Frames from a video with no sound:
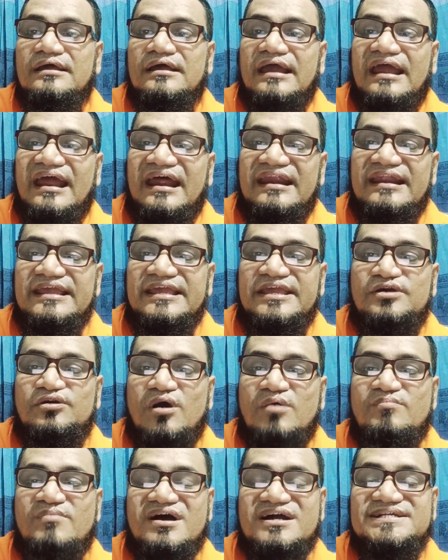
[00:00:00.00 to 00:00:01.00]
and
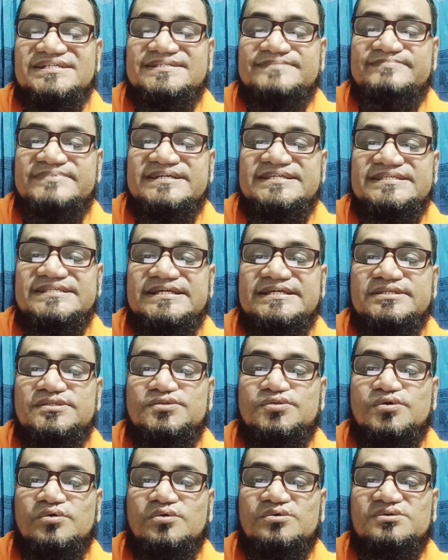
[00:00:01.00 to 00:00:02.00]
e-commerce business
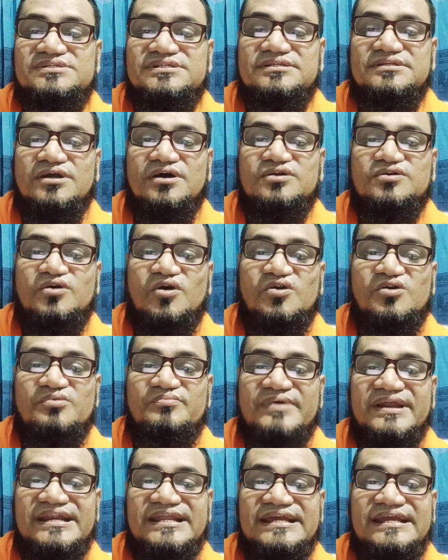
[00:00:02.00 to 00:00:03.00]
those not
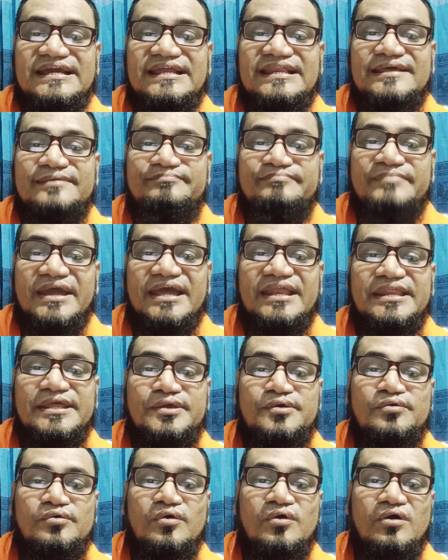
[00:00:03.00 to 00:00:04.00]
automatically mean
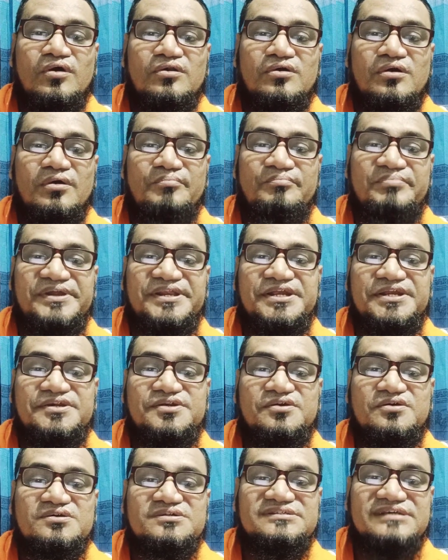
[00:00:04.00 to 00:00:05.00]
you on
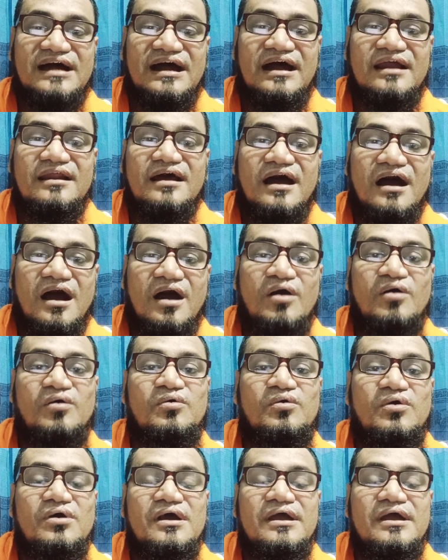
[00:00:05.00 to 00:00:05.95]
competitors are how